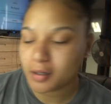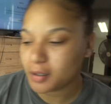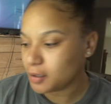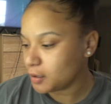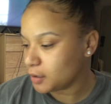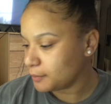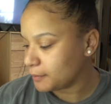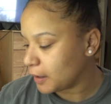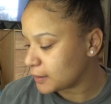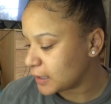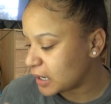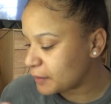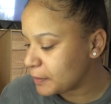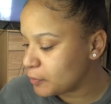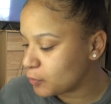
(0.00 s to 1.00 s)
A
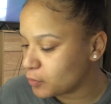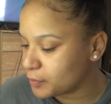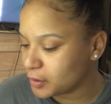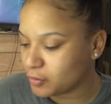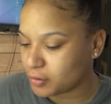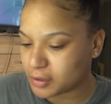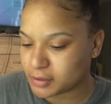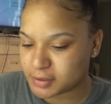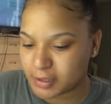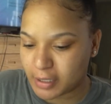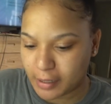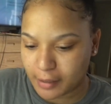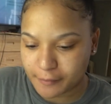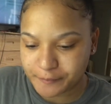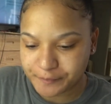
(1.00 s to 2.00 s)
lot of people will be grilling
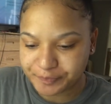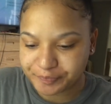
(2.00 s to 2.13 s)
today.